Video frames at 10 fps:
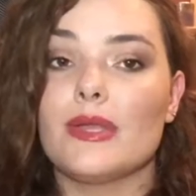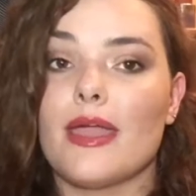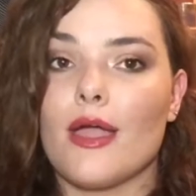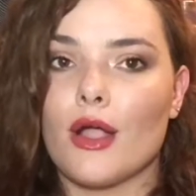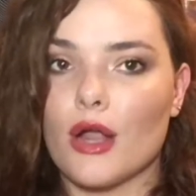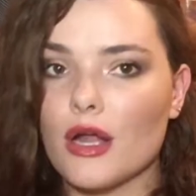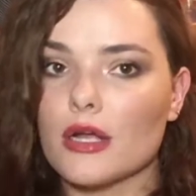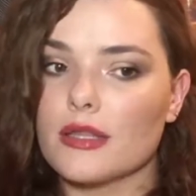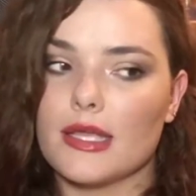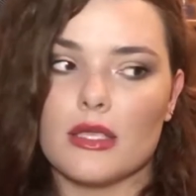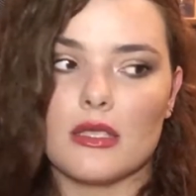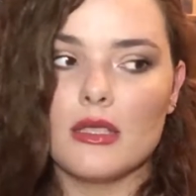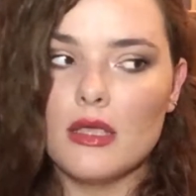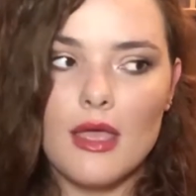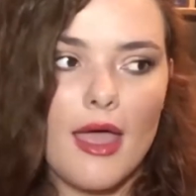would get hurt, like
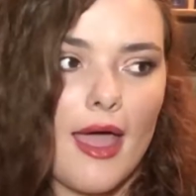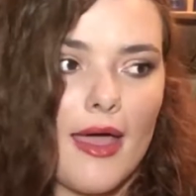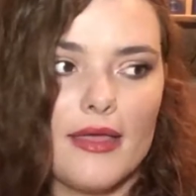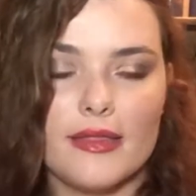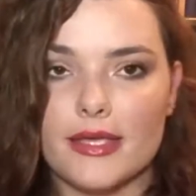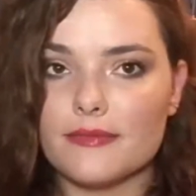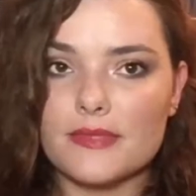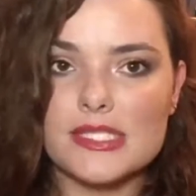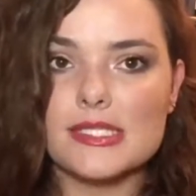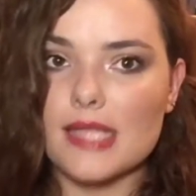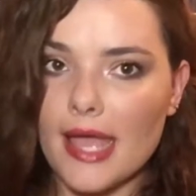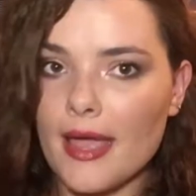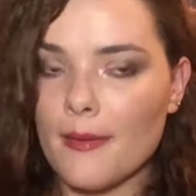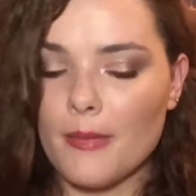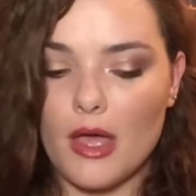
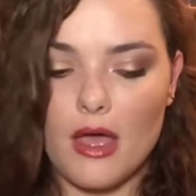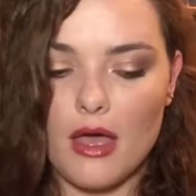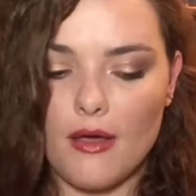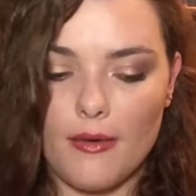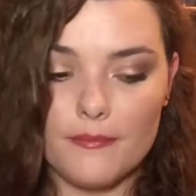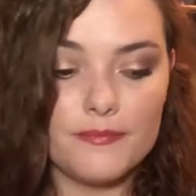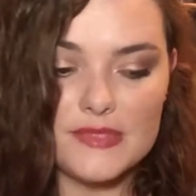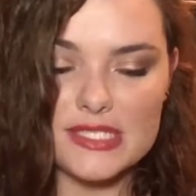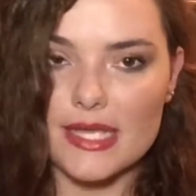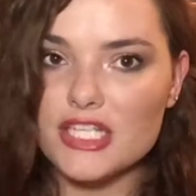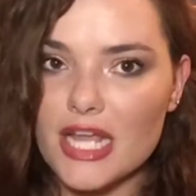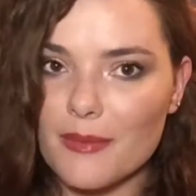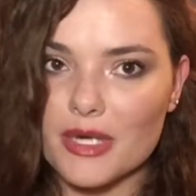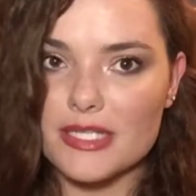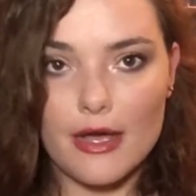slam a
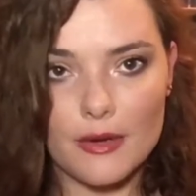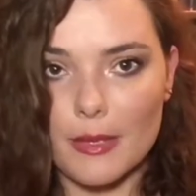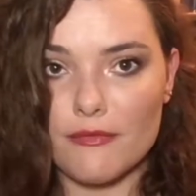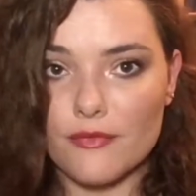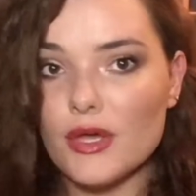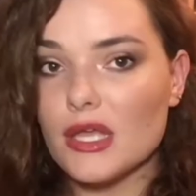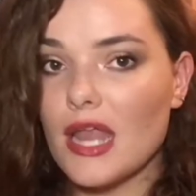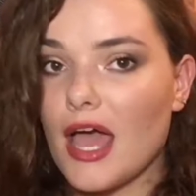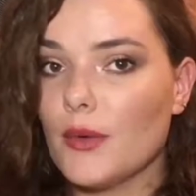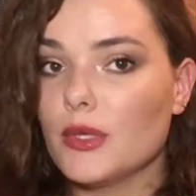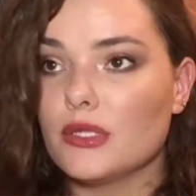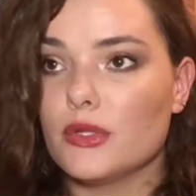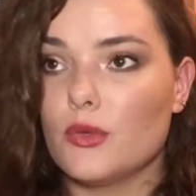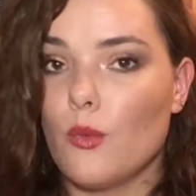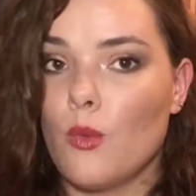sledgehammer down on my foot, I would
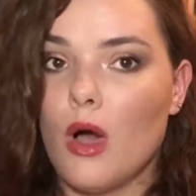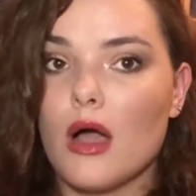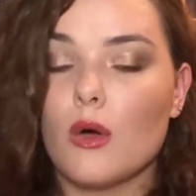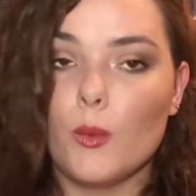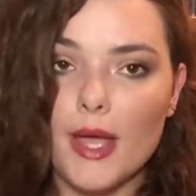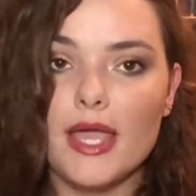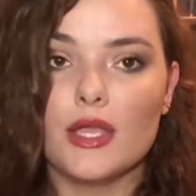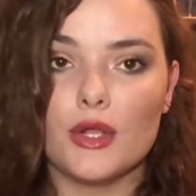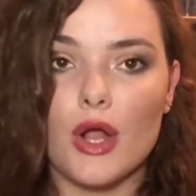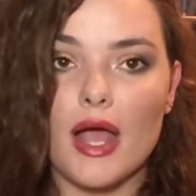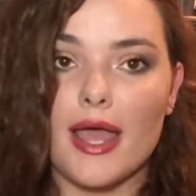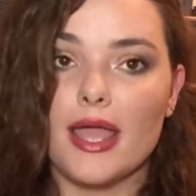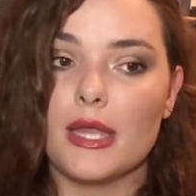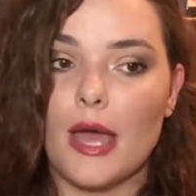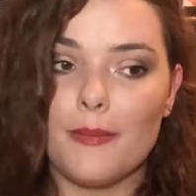walk away and cry
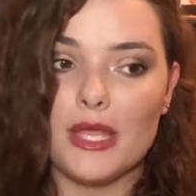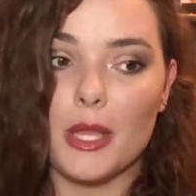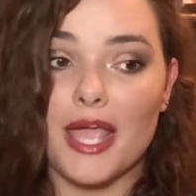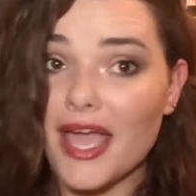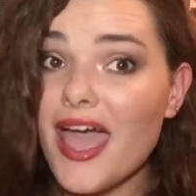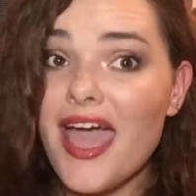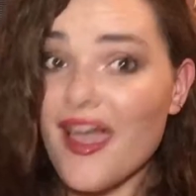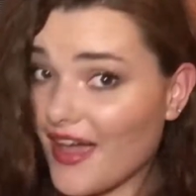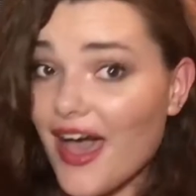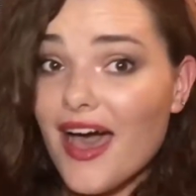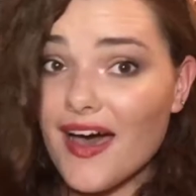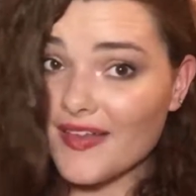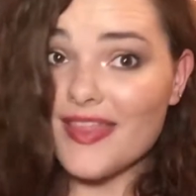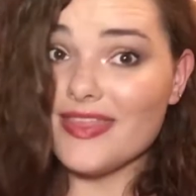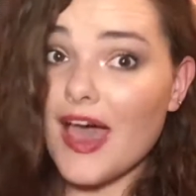and not be like, "Gah,
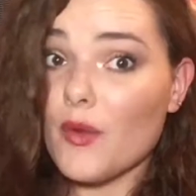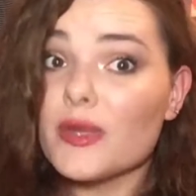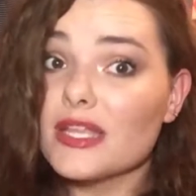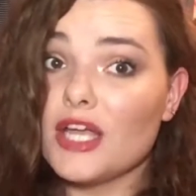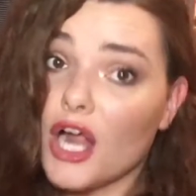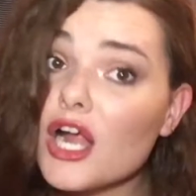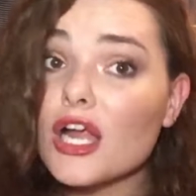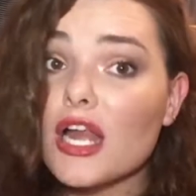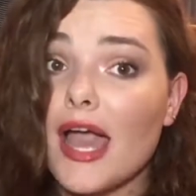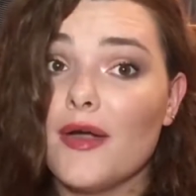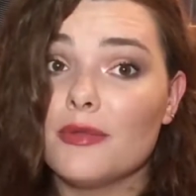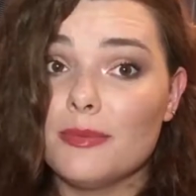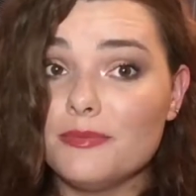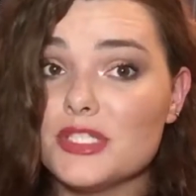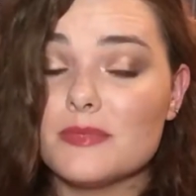that really hurt." I would
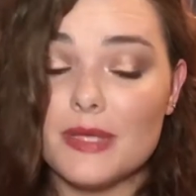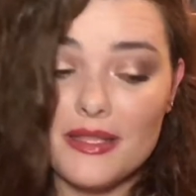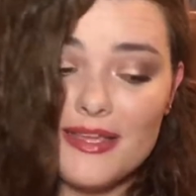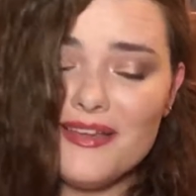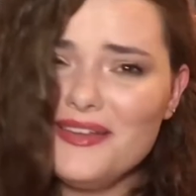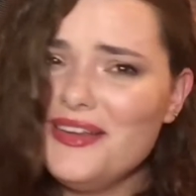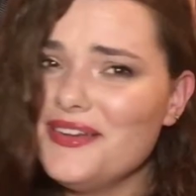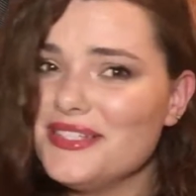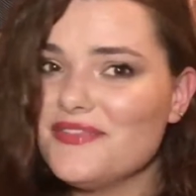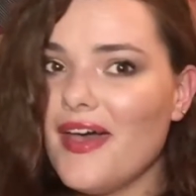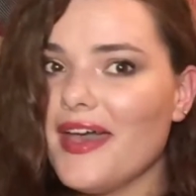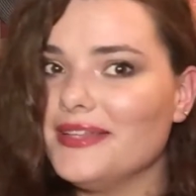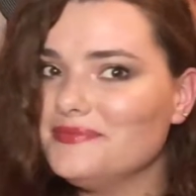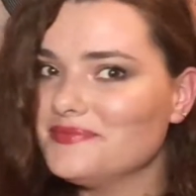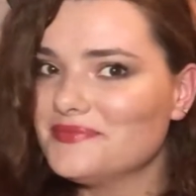just be like, "I don't know, it's
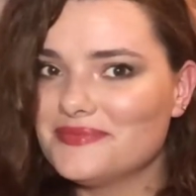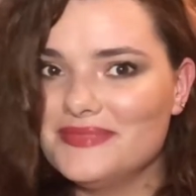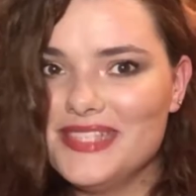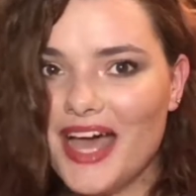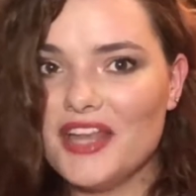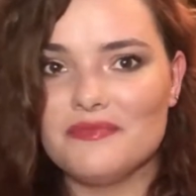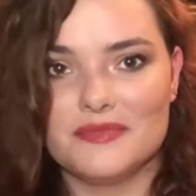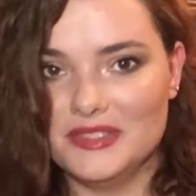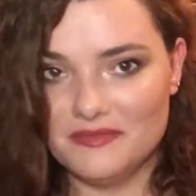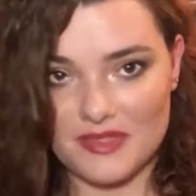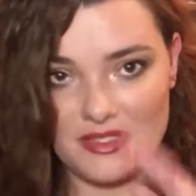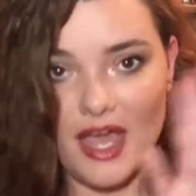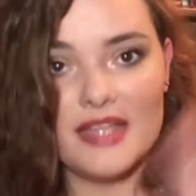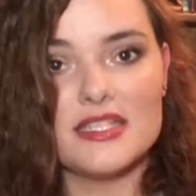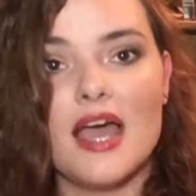fine.
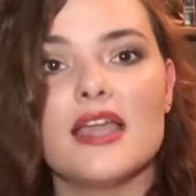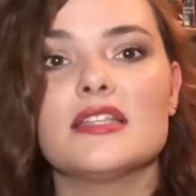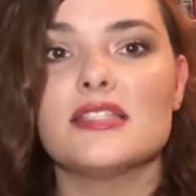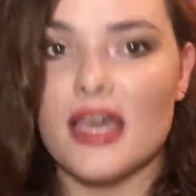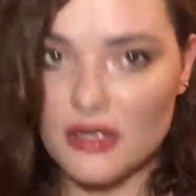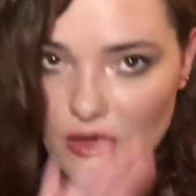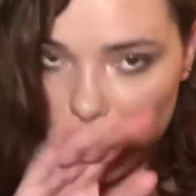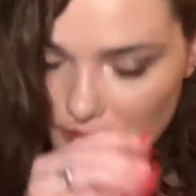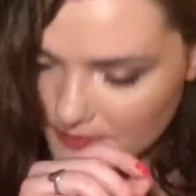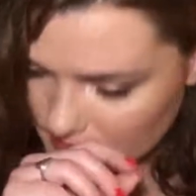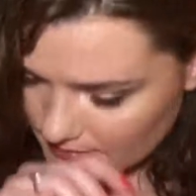Not dying inside at all."